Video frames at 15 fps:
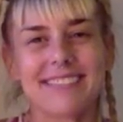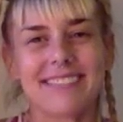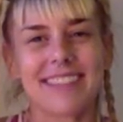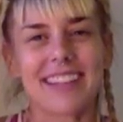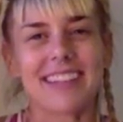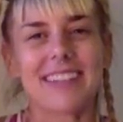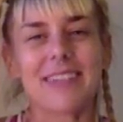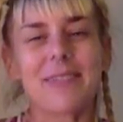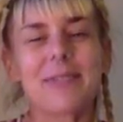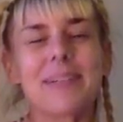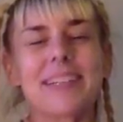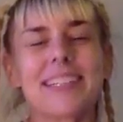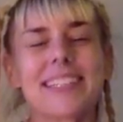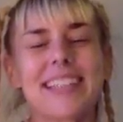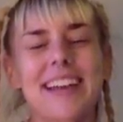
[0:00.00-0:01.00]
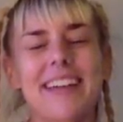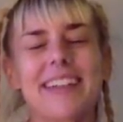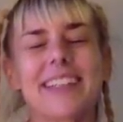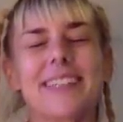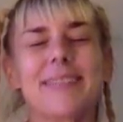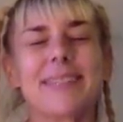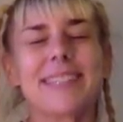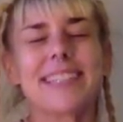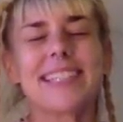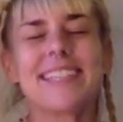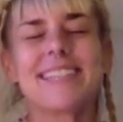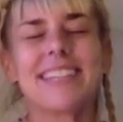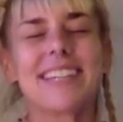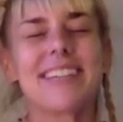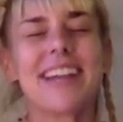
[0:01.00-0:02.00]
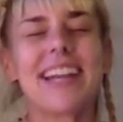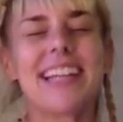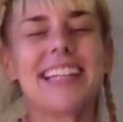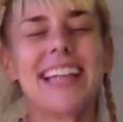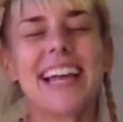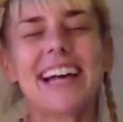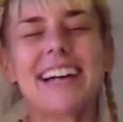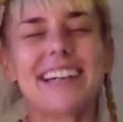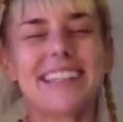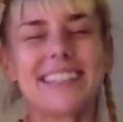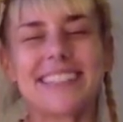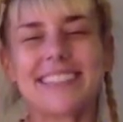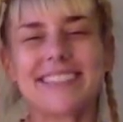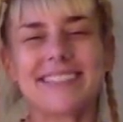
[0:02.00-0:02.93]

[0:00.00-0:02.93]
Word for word: and notice how you're receiving right now.